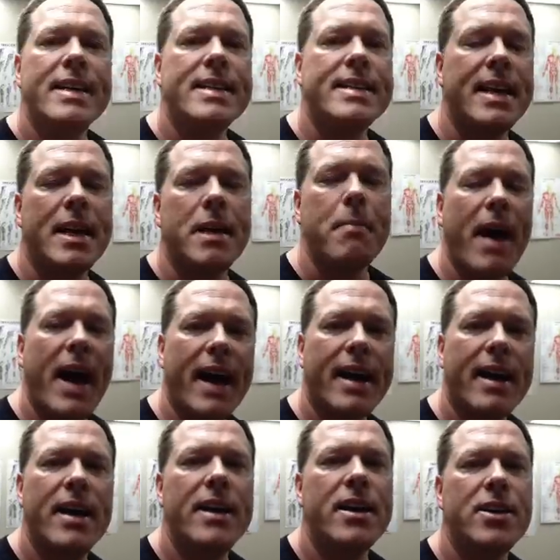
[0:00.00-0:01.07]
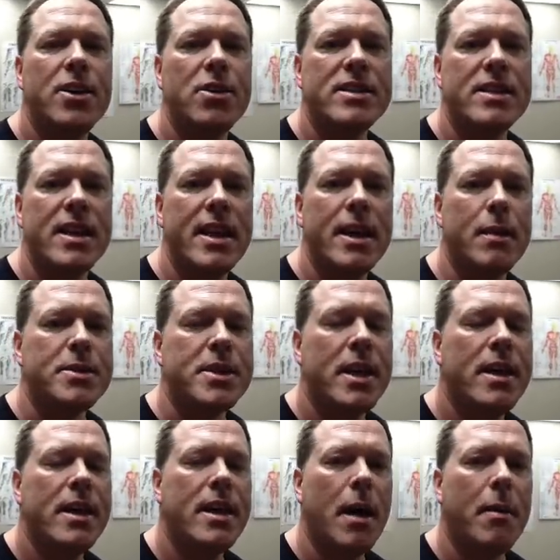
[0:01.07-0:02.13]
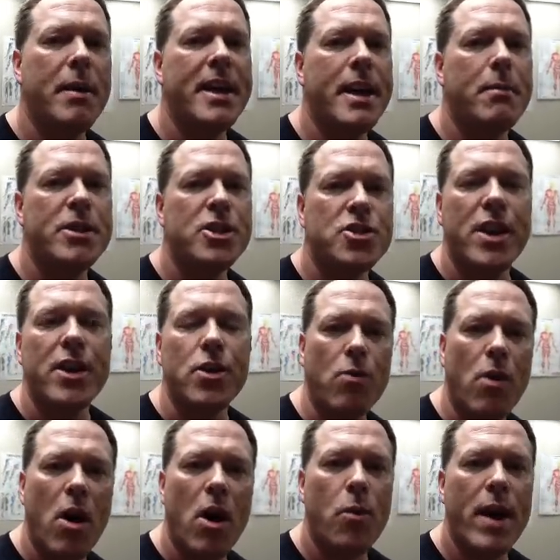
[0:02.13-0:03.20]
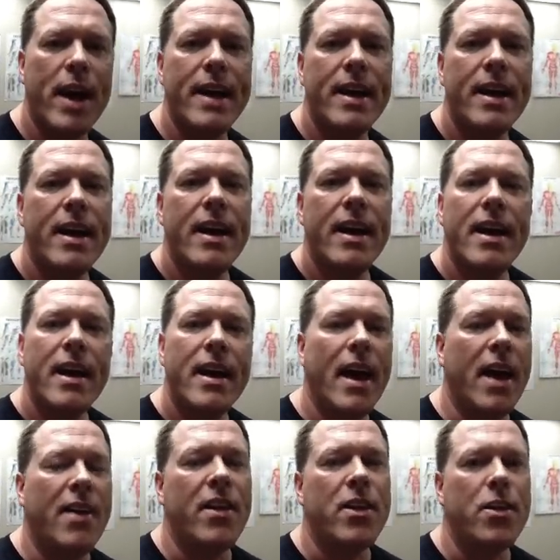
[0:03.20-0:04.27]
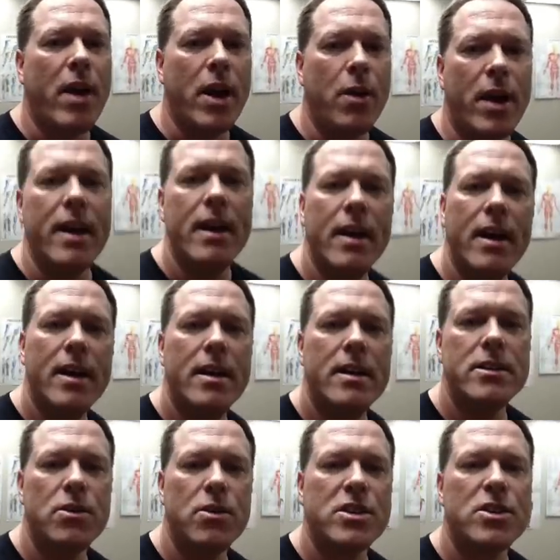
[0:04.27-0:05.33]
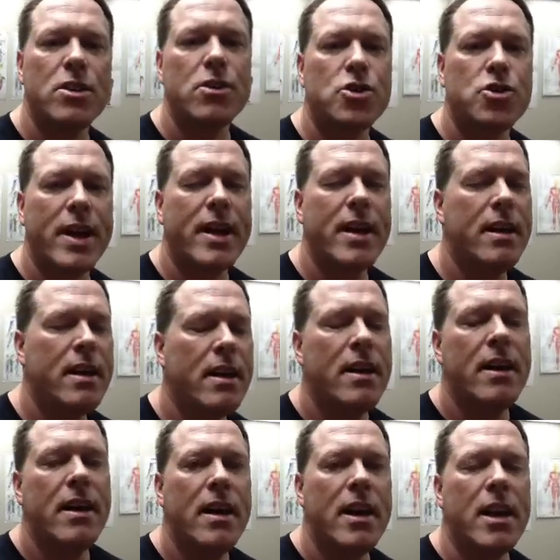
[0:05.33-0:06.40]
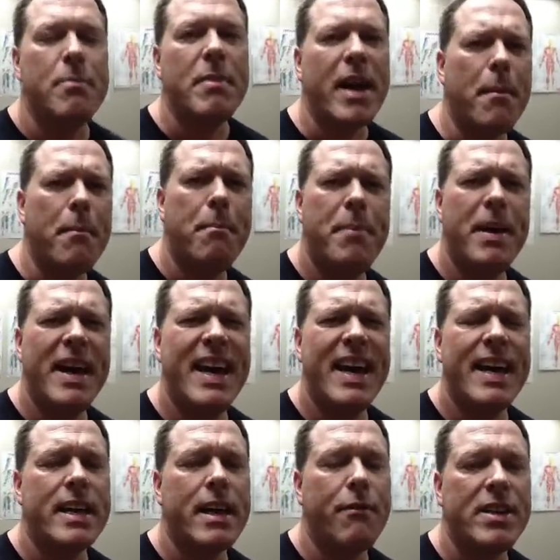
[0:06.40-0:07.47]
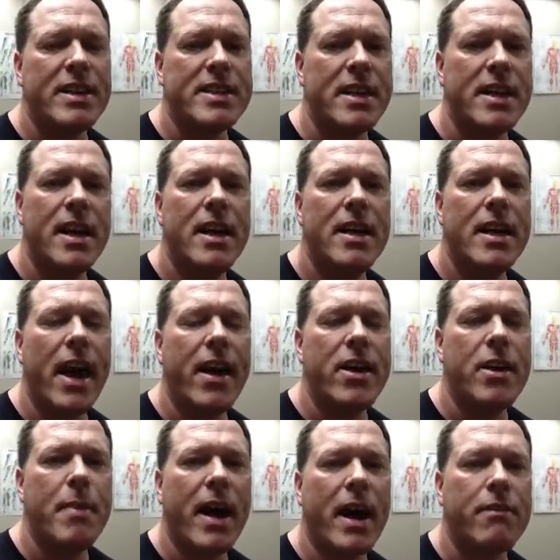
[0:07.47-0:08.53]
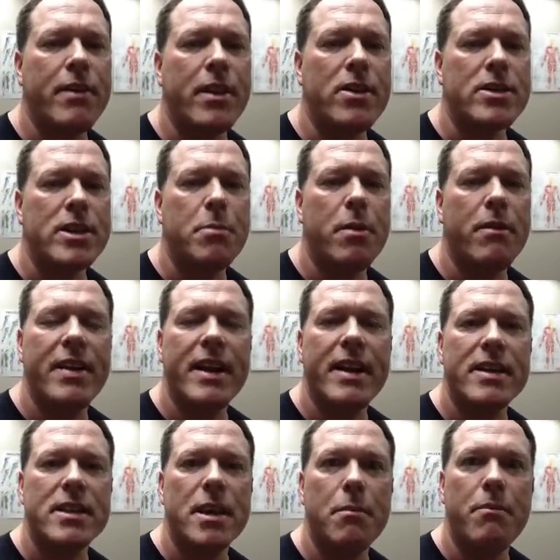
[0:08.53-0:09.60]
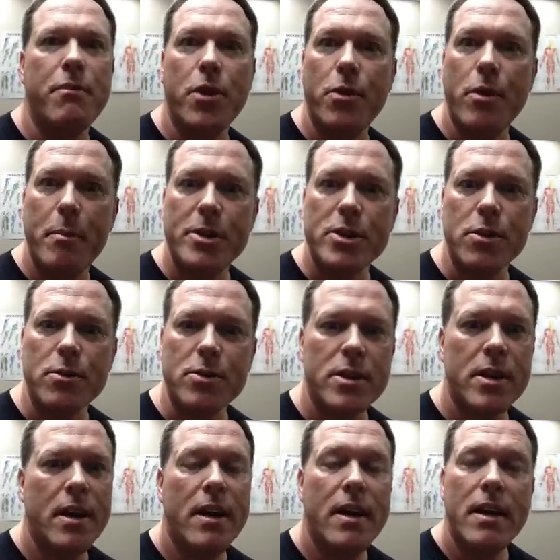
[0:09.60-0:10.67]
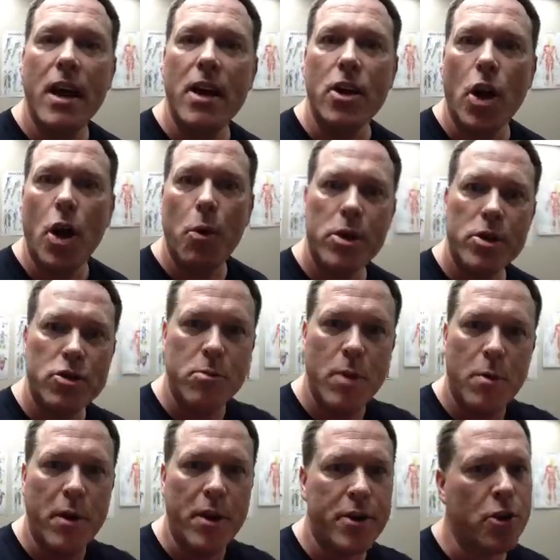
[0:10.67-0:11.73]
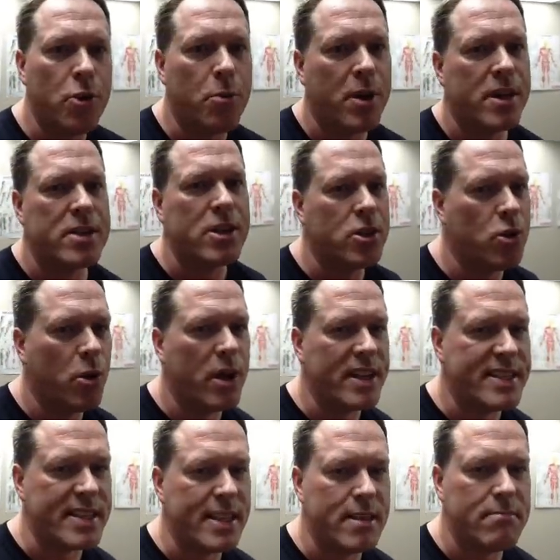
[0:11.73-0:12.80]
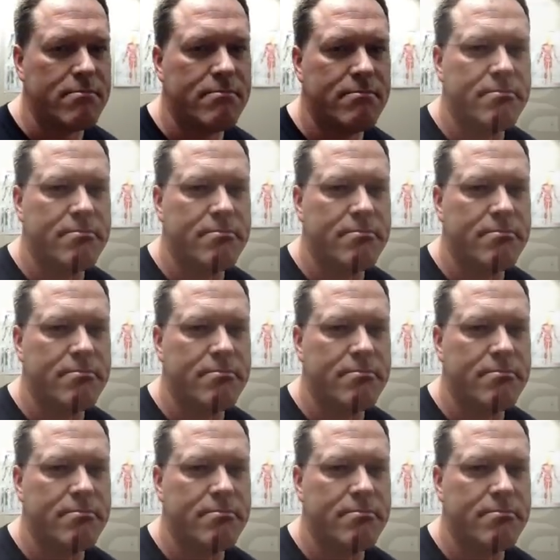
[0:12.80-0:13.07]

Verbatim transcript: sitting back using the hips. I'm going to demonstrate the wrong way and then the right way. Do this little trick you can make a big difference in how your back feels and preventing some further episodes. And you'll always remember it too because of the toilet seat.